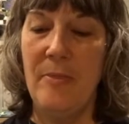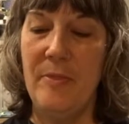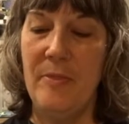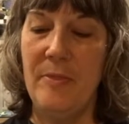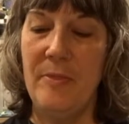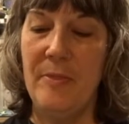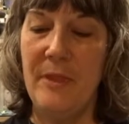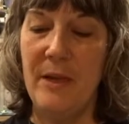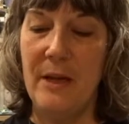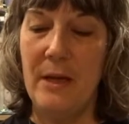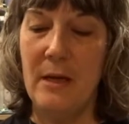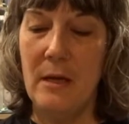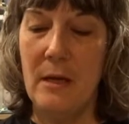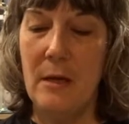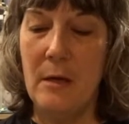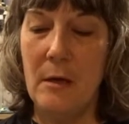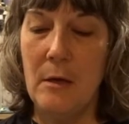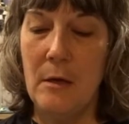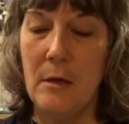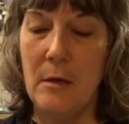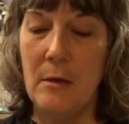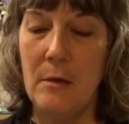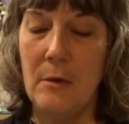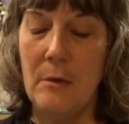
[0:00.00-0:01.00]

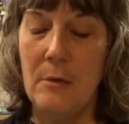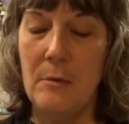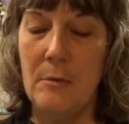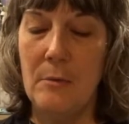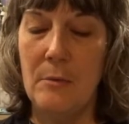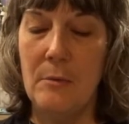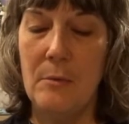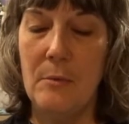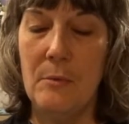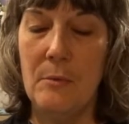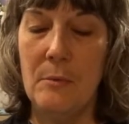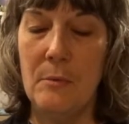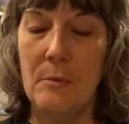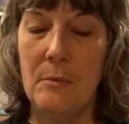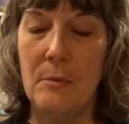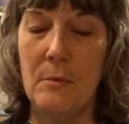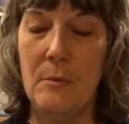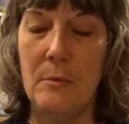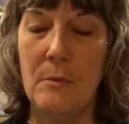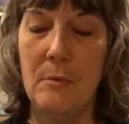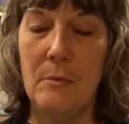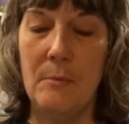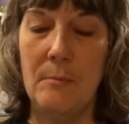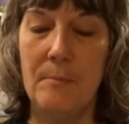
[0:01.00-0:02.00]
The
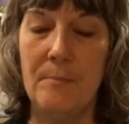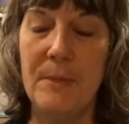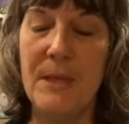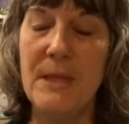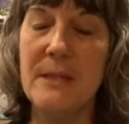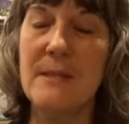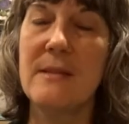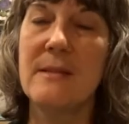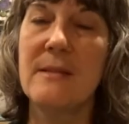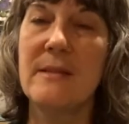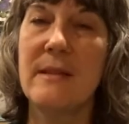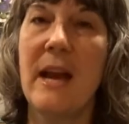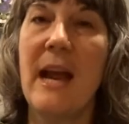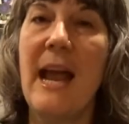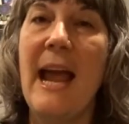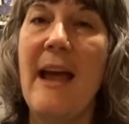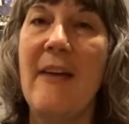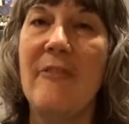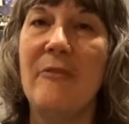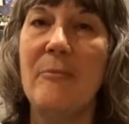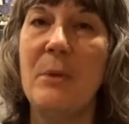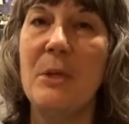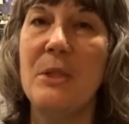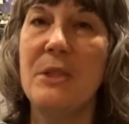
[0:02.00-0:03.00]
pieces that I
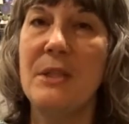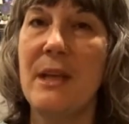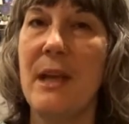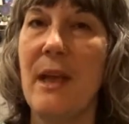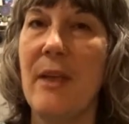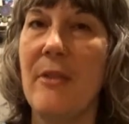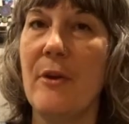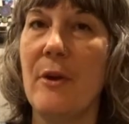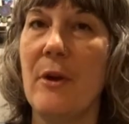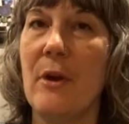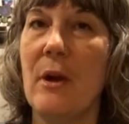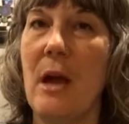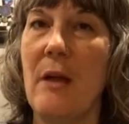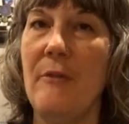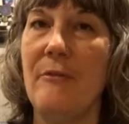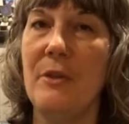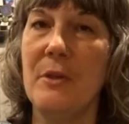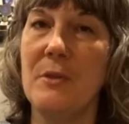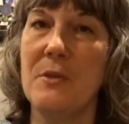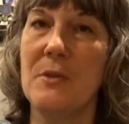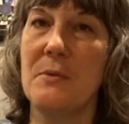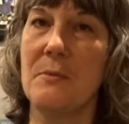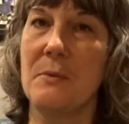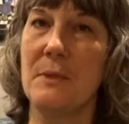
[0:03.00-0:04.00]
have put together, I've
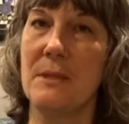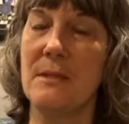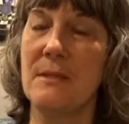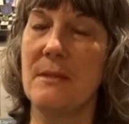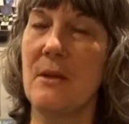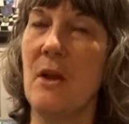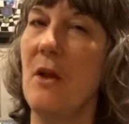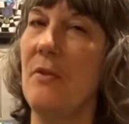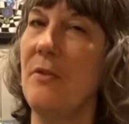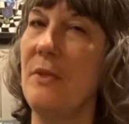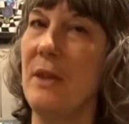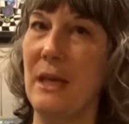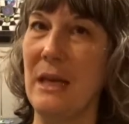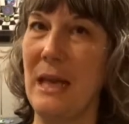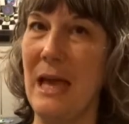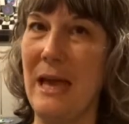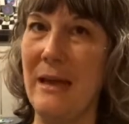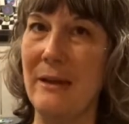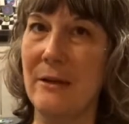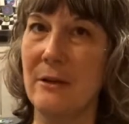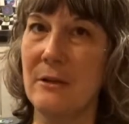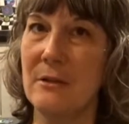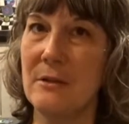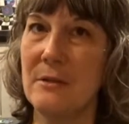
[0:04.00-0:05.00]
used what's called the
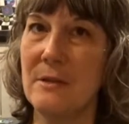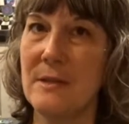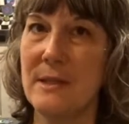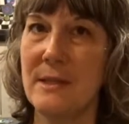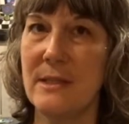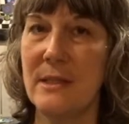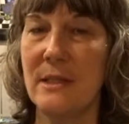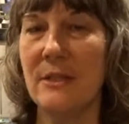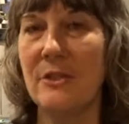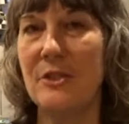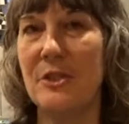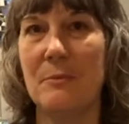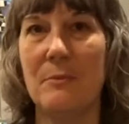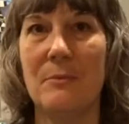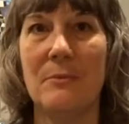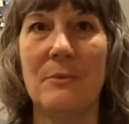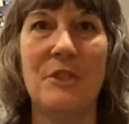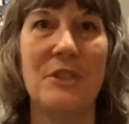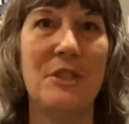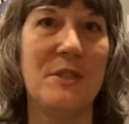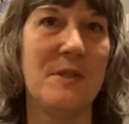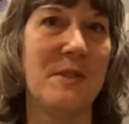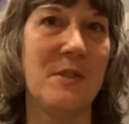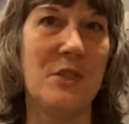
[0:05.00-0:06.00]
ladder stitch,
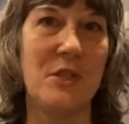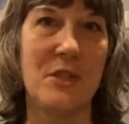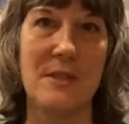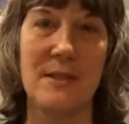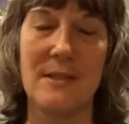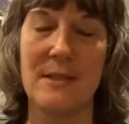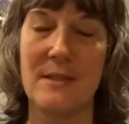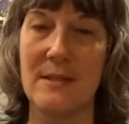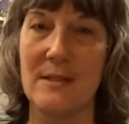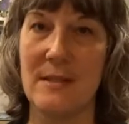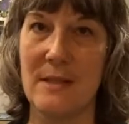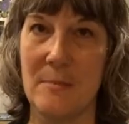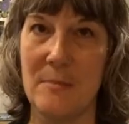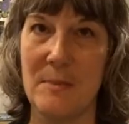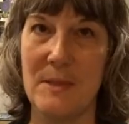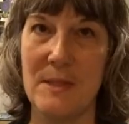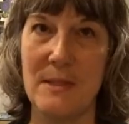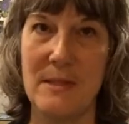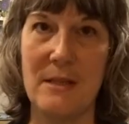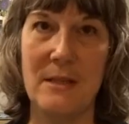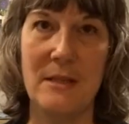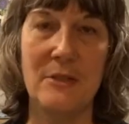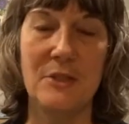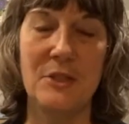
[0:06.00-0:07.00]
which is just a slip
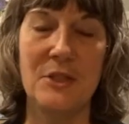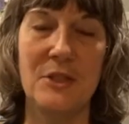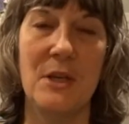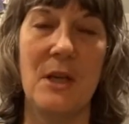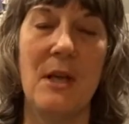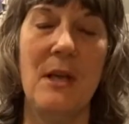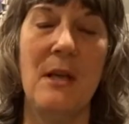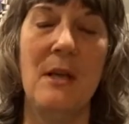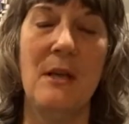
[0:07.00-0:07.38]
stitch.